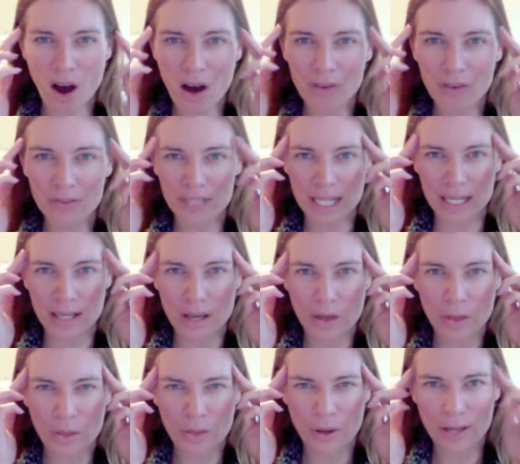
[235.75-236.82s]
often
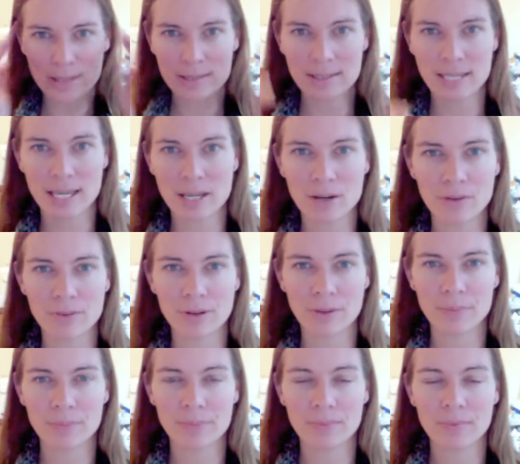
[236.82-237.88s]
thoughts take over.